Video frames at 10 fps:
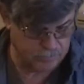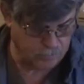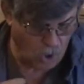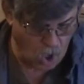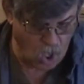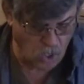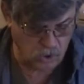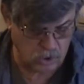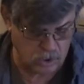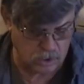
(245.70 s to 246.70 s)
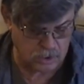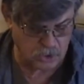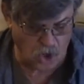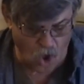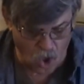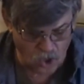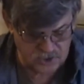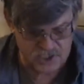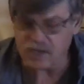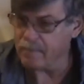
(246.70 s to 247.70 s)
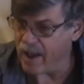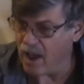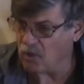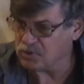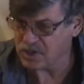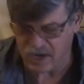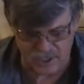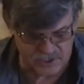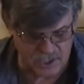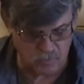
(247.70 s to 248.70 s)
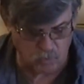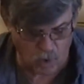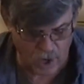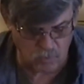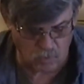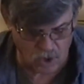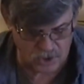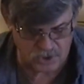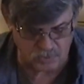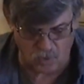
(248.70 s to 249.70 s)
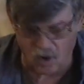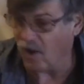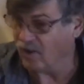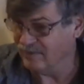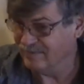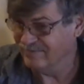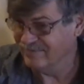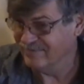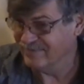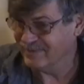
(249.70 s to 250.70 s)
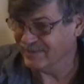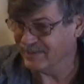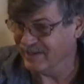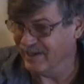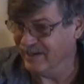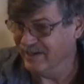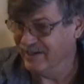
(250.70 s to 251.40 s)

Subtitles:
Paul calls him out as a whitewashed wall. Okay?